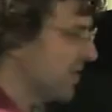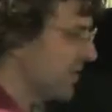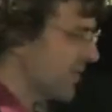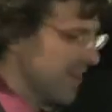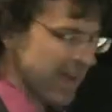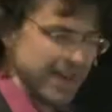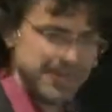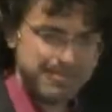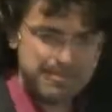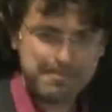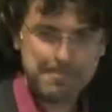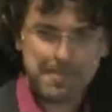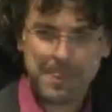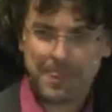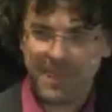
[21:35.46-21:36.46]
Okay?
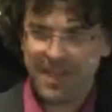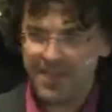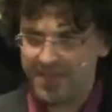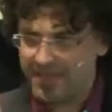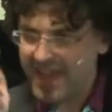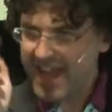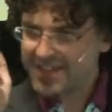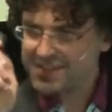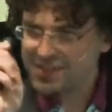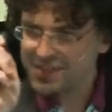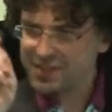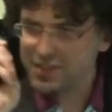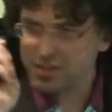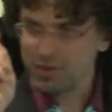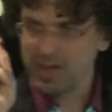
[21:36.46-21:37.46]
That's
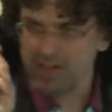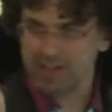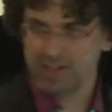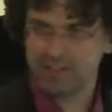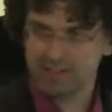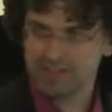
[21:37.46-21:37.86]
the trick.